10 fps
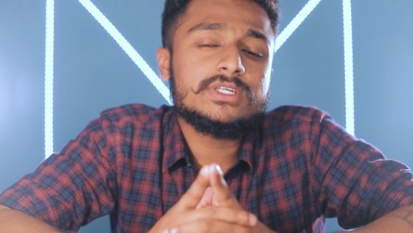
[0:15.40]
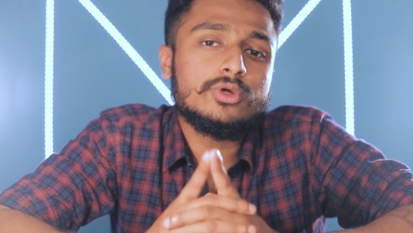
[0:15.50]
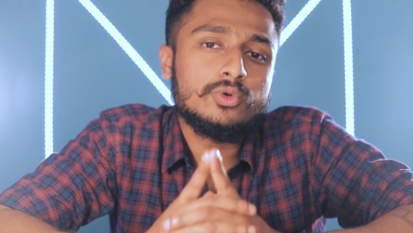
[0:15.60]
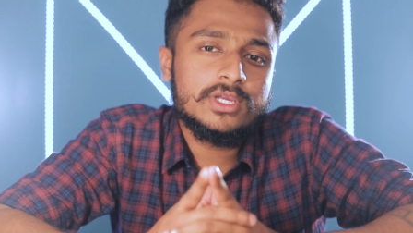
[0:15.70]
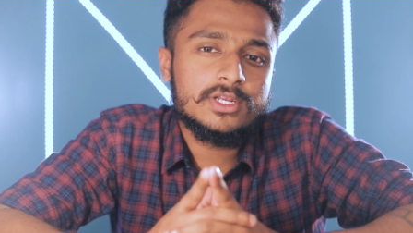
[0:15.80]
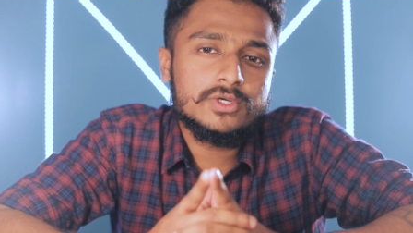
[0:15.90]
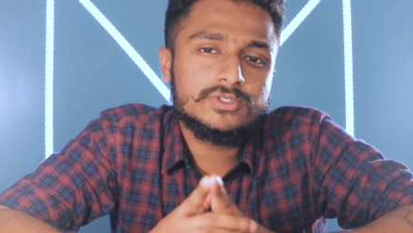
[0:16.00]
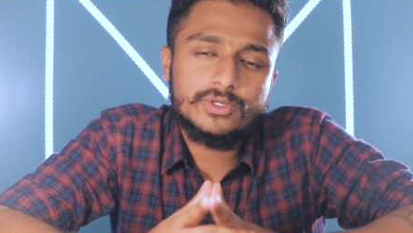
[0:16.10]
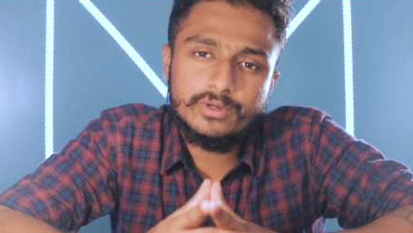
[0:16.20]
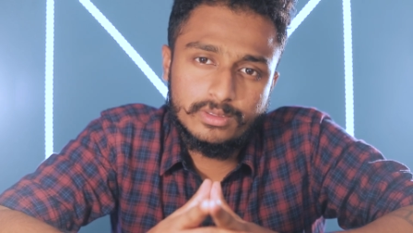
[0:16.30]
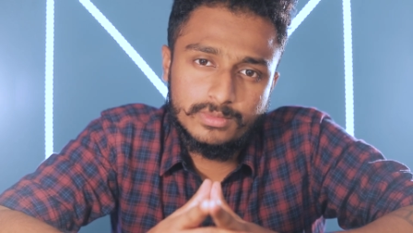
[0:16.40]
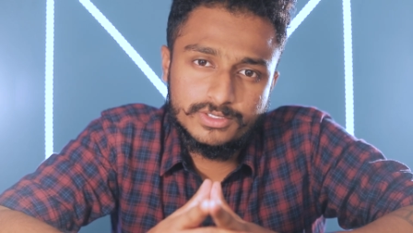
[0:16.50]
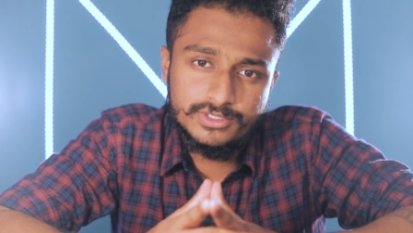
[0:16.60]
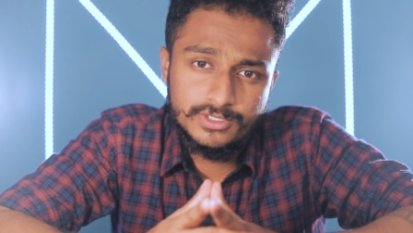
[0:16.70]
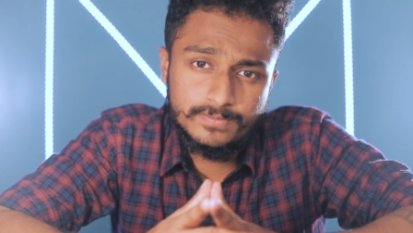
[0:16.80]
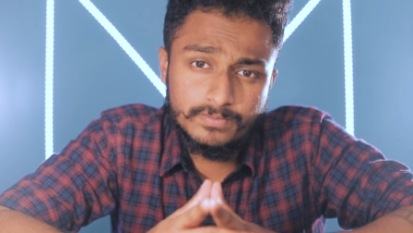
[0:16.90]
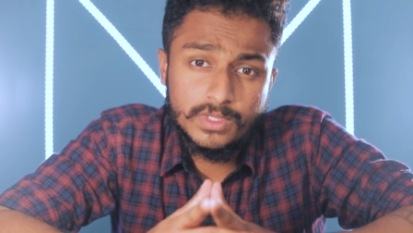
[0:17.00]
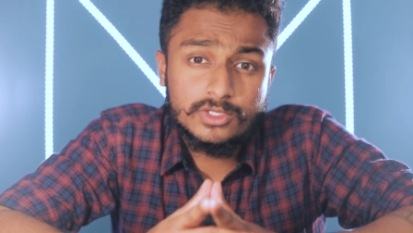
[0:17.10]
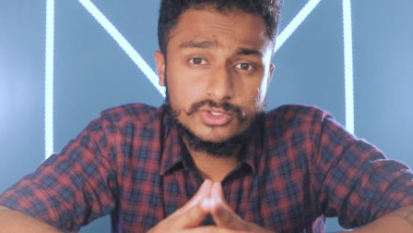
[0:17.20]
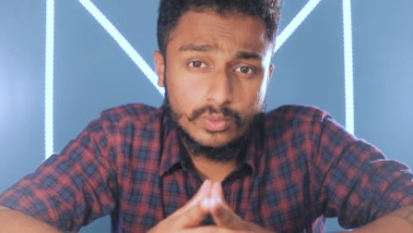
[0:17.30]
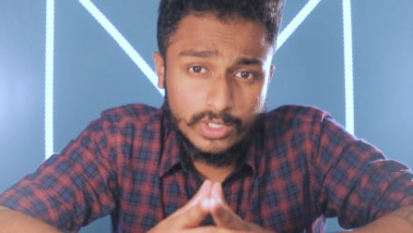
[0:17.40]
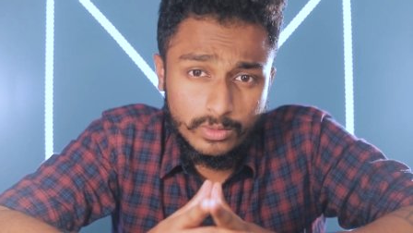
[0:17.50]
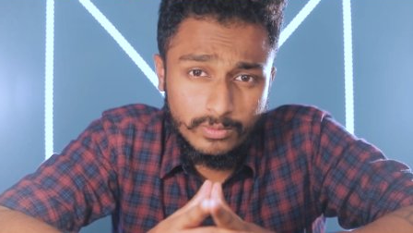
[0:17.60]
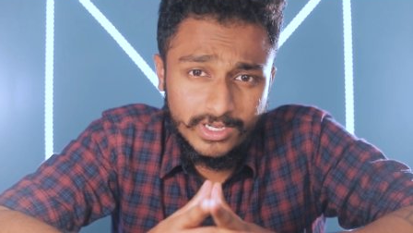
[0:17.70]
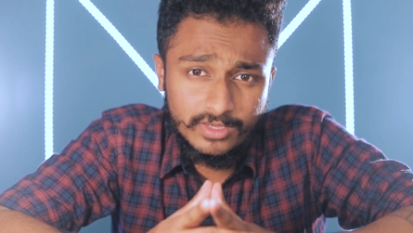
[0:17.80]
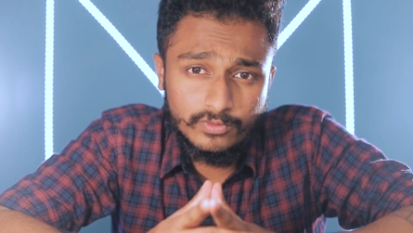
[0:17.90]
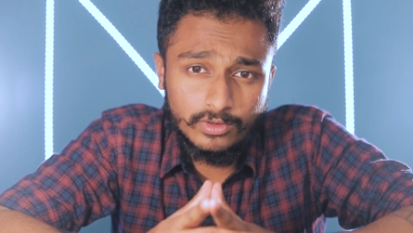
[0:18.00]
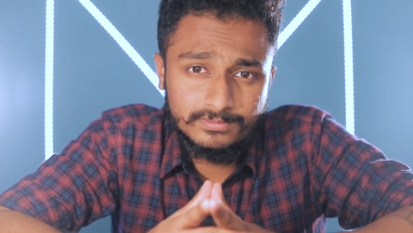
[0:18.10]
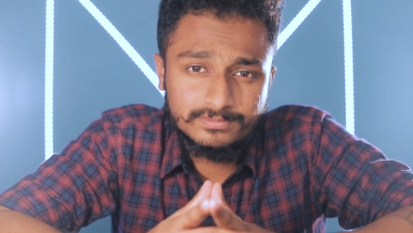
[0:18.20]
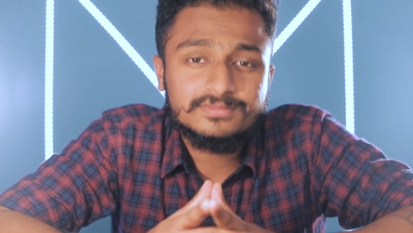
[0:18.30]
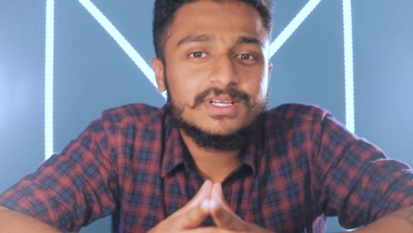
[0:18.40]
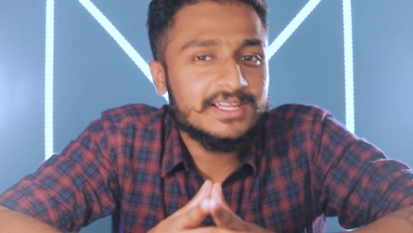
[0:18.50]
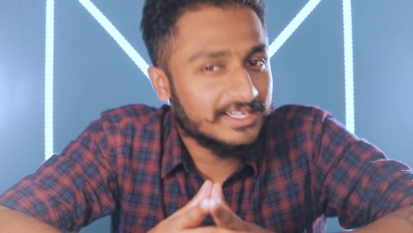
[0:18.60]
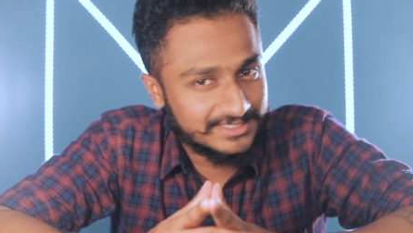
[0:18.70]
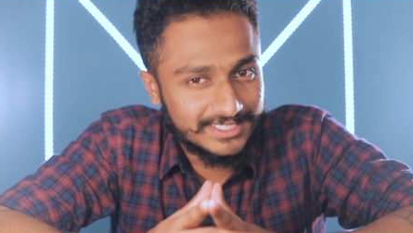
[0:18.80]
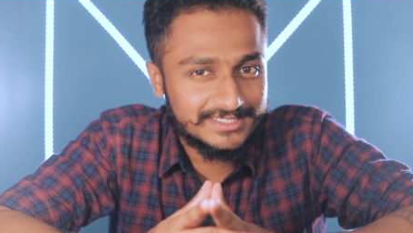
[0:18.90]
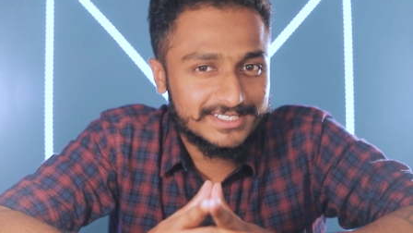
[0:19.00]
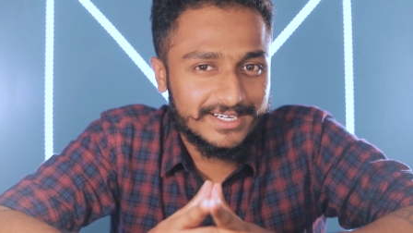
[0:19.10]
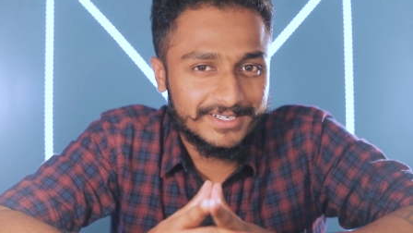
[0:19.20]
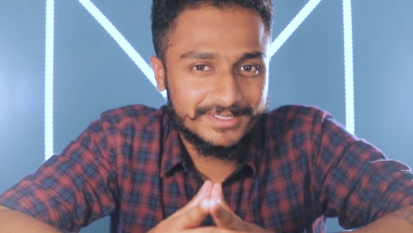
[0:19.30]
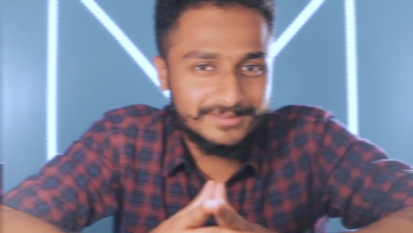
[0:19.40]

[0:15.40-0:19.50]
a unique look to your image. So what are we waiting for? Let's get started.